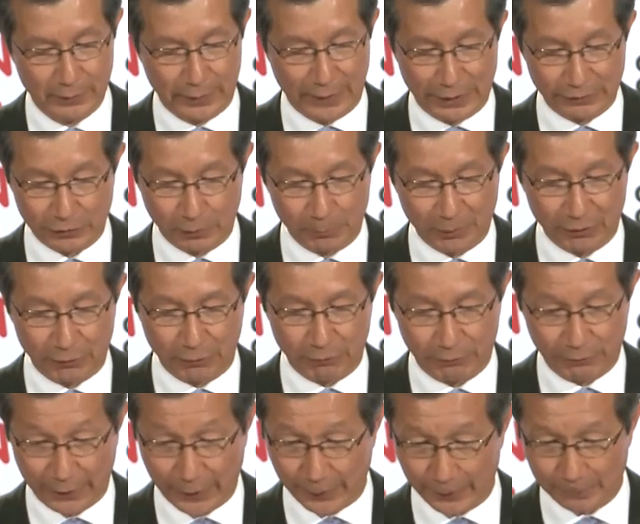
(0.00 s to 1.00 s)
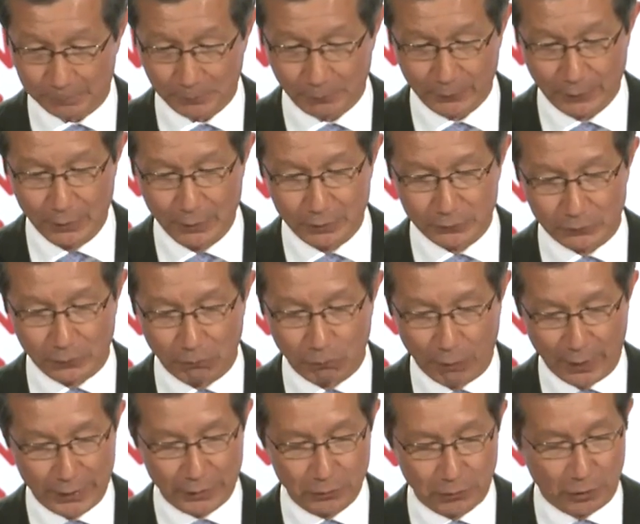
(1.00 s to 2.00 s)
As a matter of fact, the
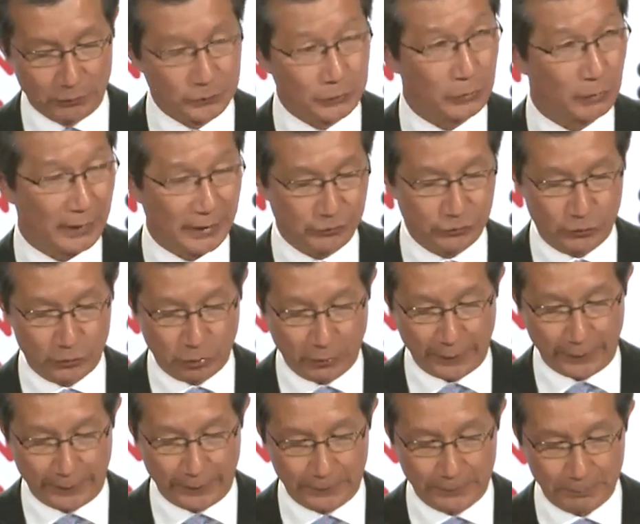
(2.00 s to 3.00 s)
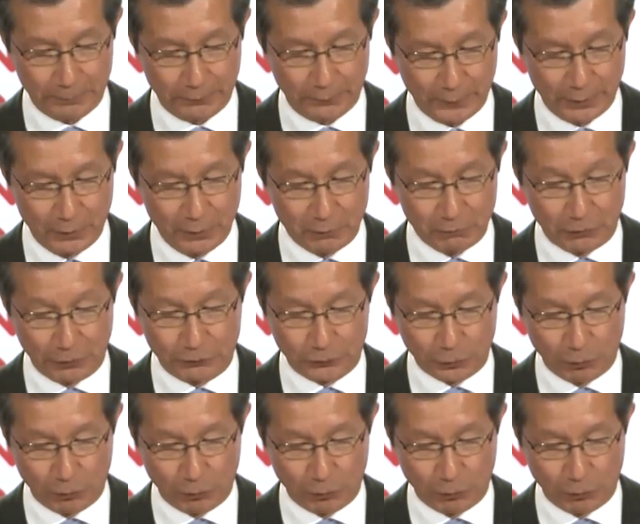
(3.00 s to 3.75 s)
value of US trade with